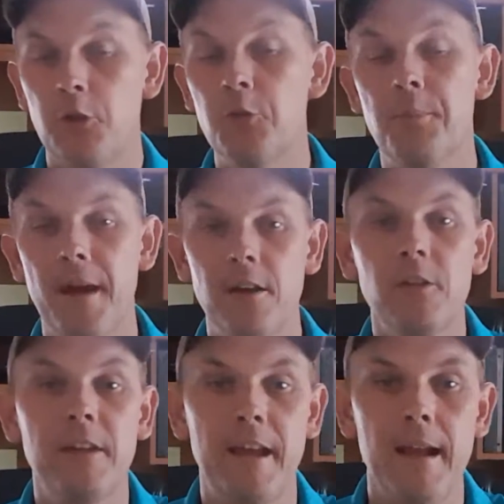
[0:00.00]
You
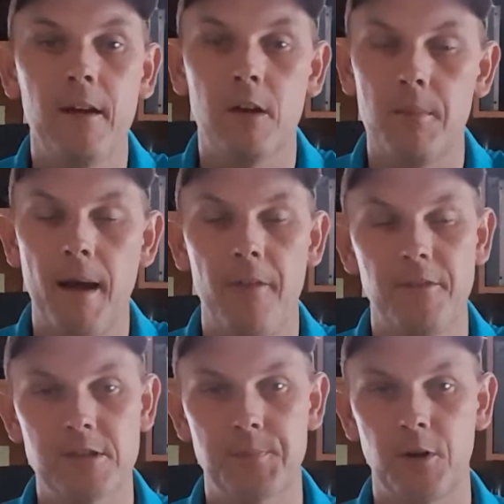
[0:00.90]
better care about
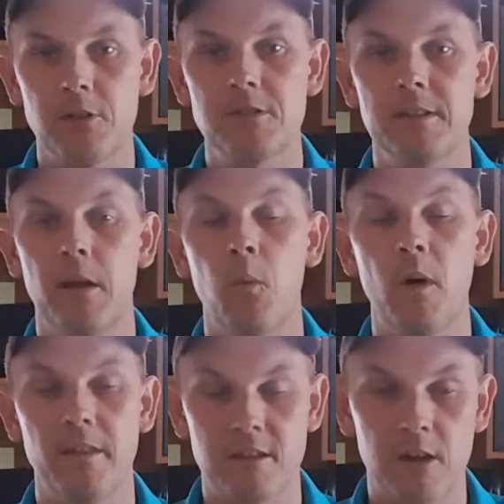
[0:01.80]
this person and
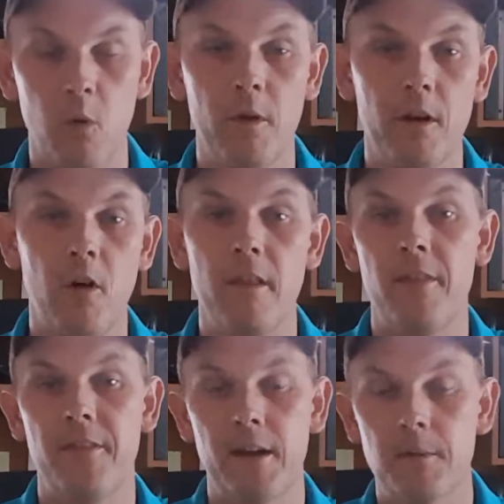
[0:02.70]
what's going on
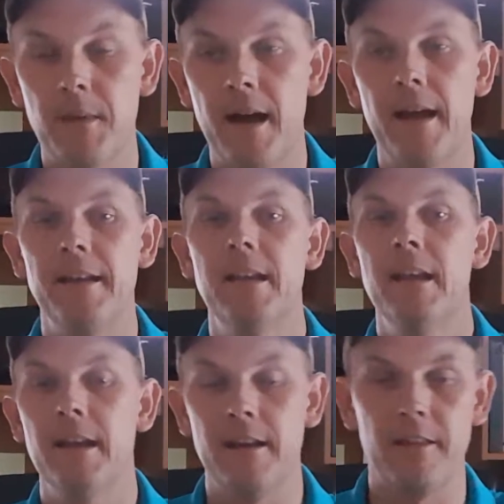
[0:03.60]
in their mind
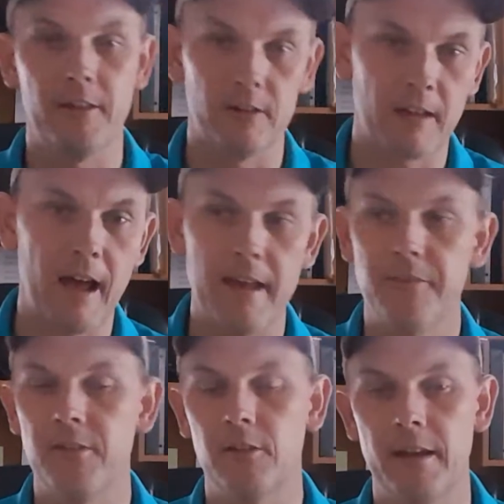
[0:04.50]
and in their
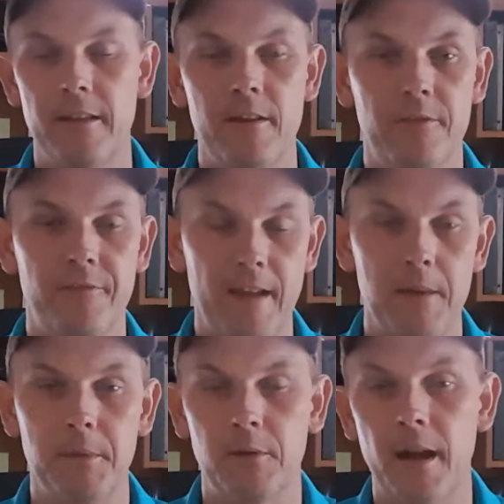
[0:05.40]
life and in their
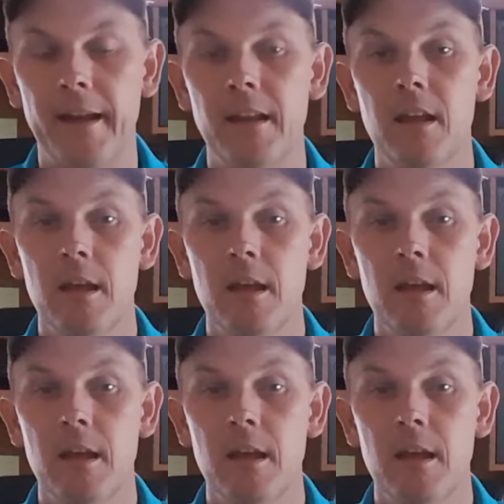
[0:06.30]
family, right?